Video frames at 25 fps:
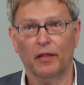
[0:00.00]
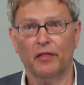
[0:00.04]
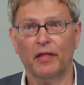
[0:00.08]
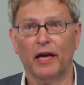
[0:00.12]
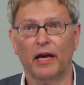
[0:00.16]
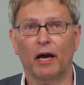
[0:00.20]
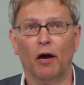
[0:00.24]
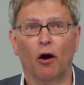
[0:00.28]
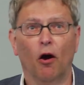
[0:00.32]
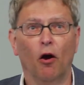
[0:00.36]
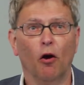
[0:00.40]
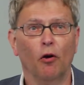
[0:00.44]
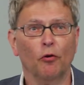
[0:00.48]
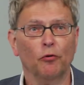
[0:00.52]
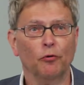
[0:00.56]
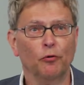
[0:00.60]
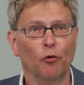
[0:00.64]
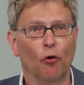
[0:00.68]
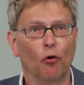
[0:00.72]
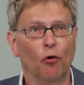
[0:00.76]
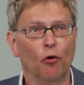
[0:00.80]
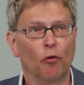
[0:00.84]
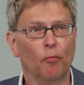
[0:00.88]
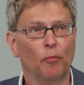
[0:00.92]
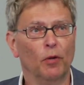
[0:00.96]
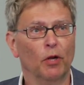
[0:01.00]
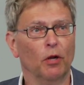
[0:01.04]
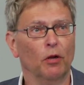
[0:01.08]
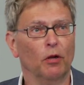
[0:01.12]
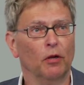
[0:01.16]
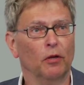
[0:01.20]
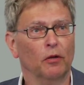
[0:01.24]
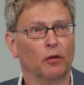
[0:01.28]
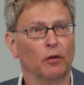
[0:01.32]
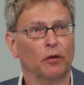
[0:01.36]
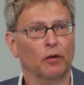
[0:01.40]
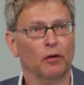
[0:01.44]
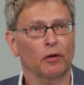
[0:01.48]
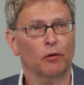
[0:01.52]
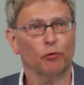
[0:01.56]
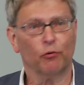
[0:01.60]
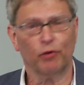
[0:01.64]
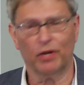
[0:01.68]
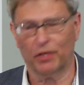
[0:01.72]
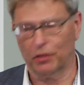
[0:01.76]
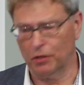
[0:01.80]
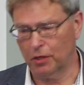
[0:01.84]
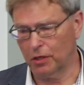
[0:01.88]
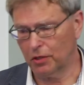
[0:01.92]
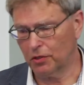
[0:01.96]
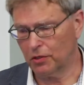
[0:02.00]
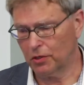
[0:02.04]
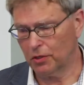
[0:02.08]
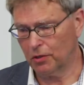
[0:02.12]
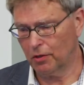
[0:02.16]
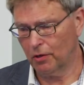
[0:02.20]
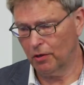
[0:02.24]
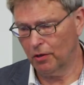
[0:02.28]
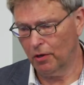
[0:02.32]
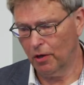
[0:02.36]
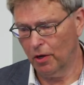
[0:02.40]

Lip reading: There are normal critics